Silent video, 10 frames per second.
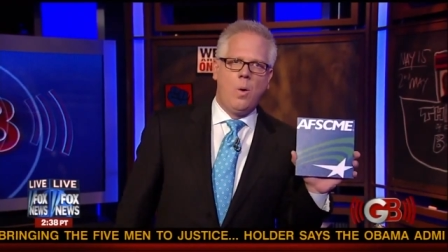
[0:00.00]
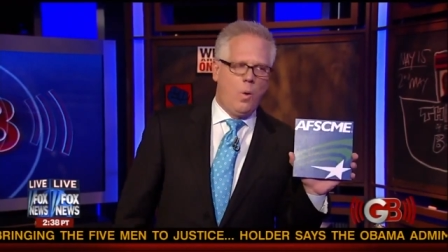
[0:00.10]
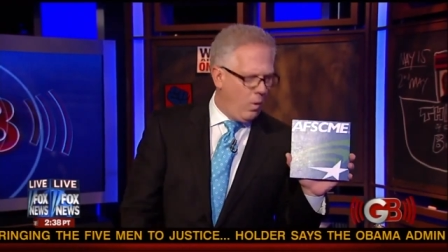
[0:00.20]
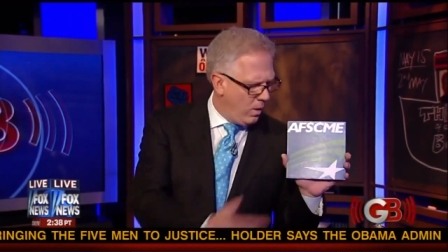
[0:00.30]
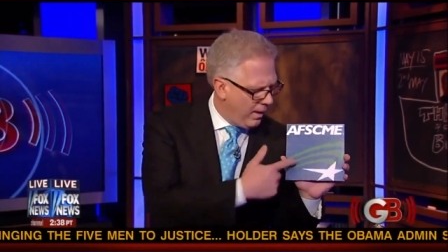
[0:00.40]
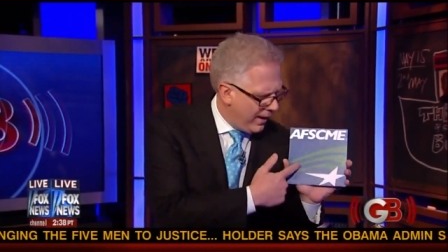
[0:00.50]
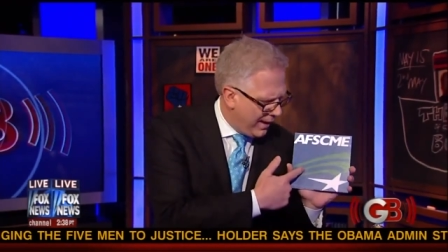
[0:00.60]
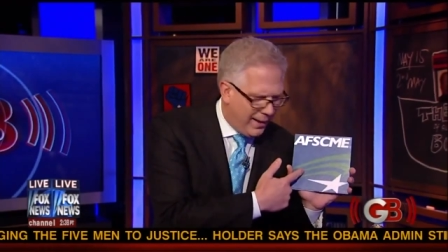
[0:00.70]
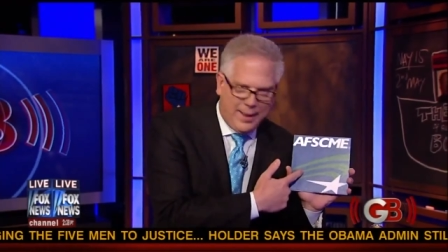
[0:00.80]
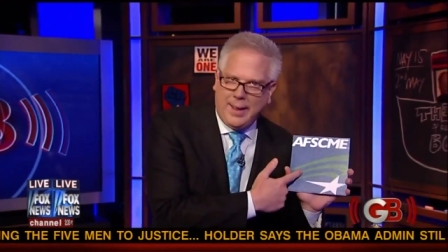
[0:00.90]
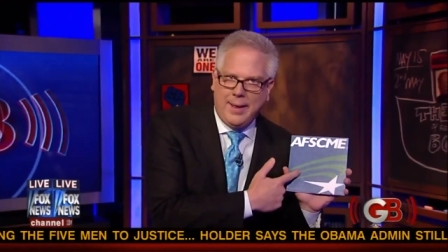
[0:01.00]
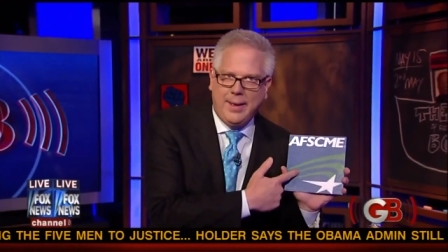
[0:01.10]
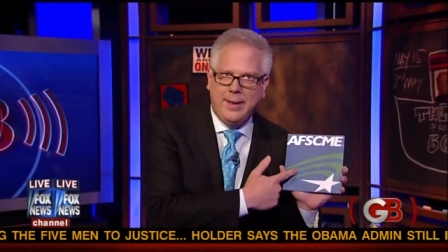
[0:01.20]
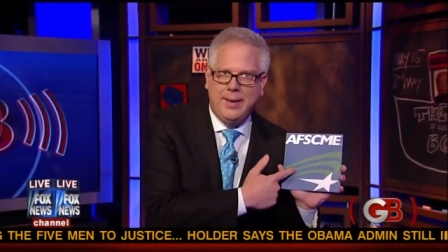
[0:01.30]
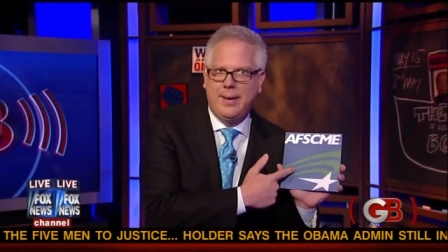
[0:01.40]

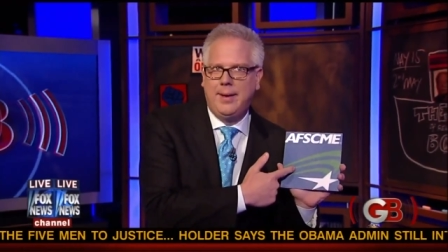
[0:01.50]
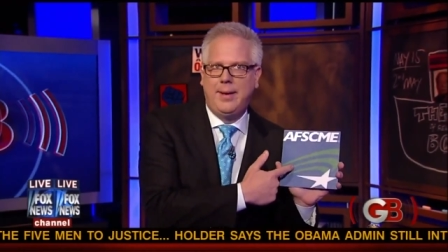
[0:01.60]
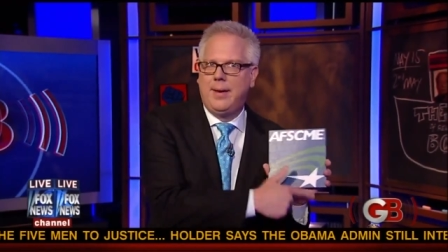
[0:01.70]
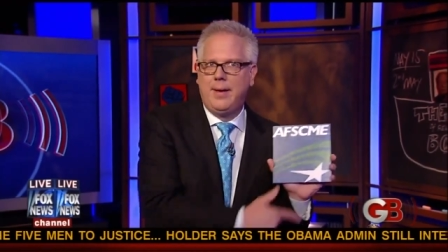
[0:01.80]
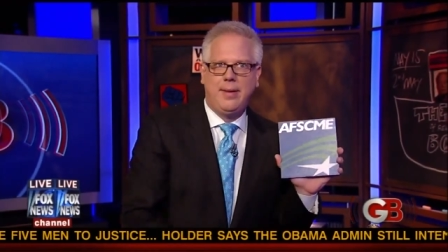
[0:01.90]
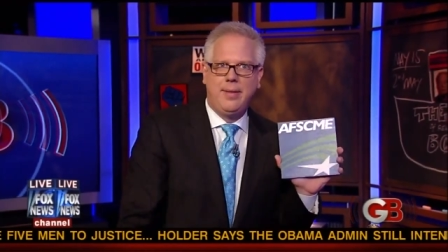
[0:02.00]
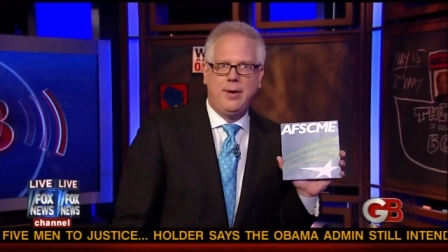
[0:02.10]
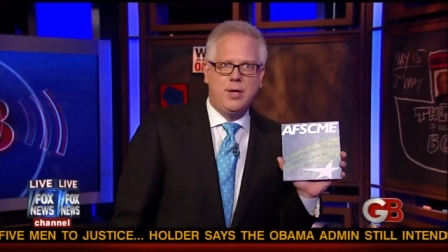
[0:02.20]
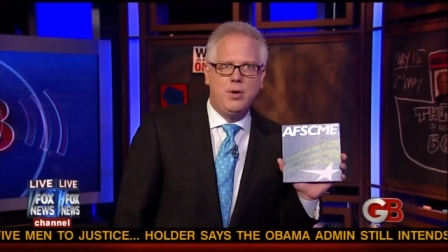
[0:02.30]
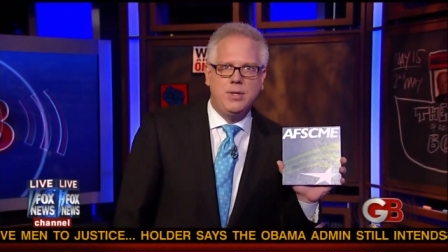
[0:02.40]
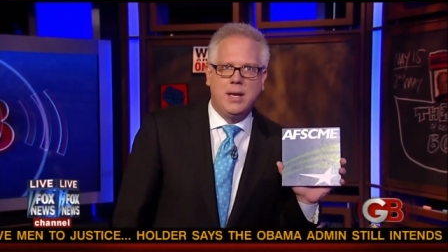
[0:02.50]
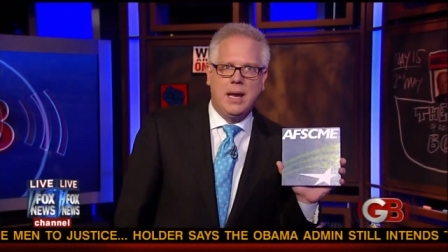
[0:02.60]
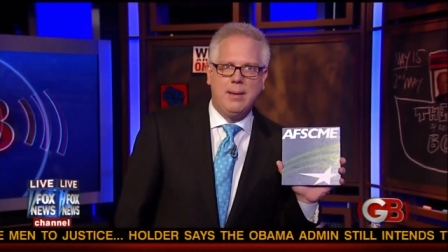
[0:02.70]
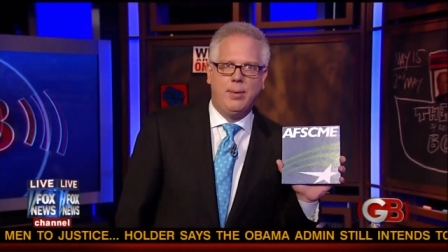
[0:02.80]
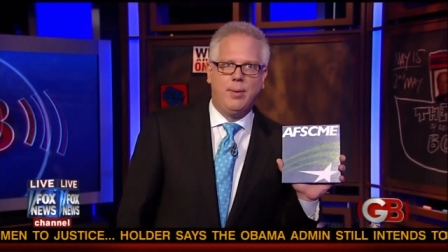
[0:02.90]
or, their union
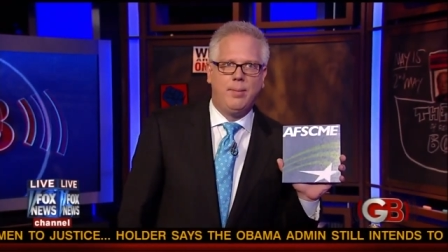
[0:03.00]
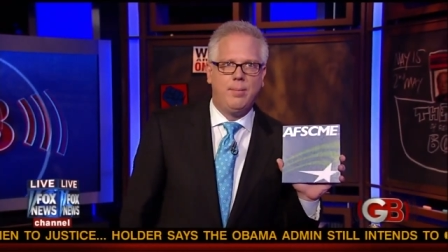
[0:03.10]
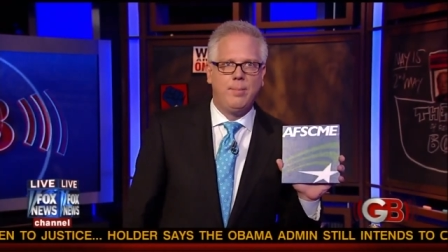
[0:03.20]
label.